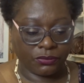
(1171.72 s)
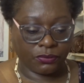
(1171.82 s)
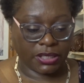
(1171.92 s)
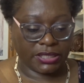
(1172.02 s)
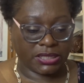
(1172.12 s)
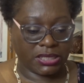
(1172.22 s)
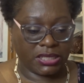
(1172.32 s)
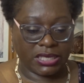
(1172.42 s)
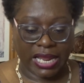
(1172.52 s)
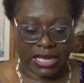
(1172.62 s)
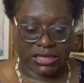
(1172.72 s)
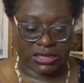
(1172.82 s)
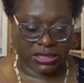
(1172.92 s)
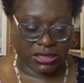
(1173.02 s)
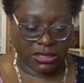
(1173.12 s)
Right,
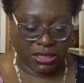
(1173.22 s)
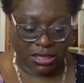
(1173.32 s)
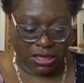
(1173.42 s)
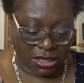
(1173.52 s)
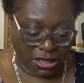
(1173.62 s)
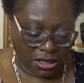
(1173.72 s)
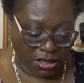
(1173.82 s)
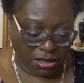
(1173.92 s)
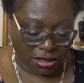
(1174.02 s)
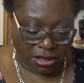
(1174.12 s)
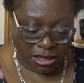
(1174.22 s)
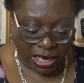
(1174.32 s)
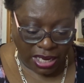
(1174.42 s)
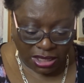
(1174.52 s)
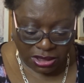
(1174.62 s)
next.
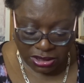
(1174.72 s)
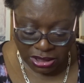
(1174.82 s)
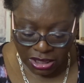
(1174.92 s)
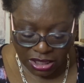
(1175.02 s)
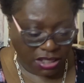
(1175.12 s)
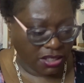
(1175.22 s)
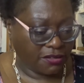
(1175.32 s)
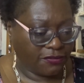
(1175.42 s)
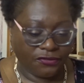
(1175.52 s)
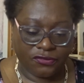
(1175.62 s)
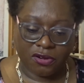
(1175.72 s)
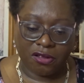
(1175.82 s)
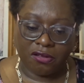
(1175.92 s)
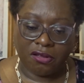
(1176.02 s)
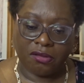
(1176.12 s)
Next is
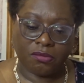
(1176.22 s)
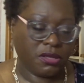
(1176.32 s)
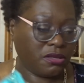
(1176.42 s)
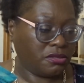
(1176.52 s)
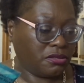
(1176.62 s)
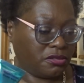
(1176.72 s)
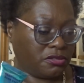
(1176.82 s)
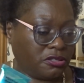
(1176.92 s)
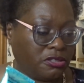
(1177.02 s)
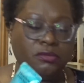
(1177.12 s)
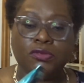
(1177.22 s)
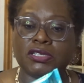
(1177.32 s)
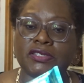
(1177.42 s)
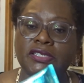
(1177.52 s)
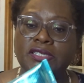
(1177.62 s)
from, I don't know what
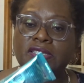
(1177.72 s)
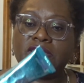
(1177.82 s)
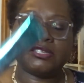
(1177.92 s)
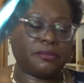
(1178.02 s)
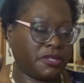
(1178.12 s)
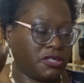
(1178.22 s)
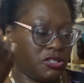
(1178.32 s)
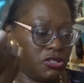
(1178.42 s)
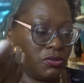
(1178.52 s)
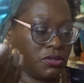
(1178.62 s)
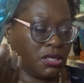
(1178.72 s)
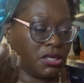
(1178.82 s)
this is. This is something new.